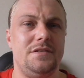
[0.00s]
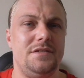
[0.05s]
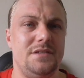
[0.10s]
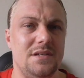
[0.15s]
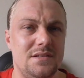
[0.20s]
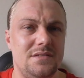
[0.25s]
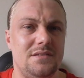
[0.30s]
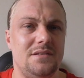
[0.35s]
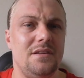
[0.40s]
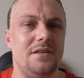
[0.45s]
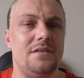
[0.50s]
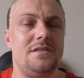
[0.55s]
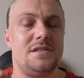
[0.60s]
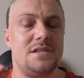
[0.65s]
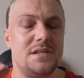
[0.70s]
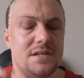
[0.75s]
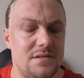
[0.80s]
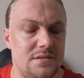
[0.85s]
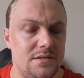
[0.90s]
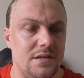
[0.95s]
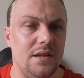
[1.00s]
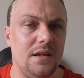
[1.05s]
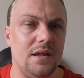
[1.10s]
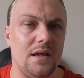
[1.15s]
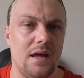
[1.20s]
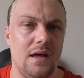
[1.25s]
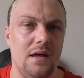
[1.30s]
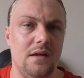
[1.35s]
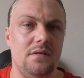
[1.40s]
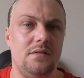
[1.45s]
just in
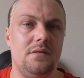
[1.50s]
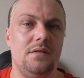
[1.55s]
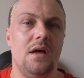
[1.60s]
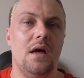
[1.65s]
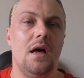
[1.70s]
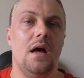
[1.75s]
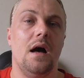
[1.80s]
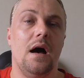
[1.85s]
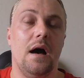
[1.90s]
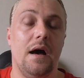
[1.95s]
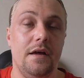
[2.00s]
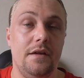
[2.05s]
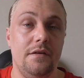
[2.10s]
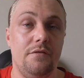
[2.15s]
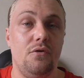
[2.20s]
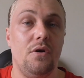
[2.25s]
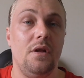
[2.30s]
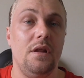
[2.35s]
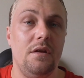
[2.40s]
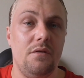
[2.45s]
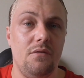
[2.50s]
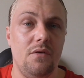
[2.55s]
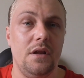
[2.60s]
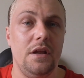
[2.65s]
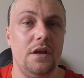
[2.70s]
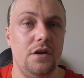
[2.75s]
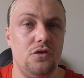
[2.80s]
case I really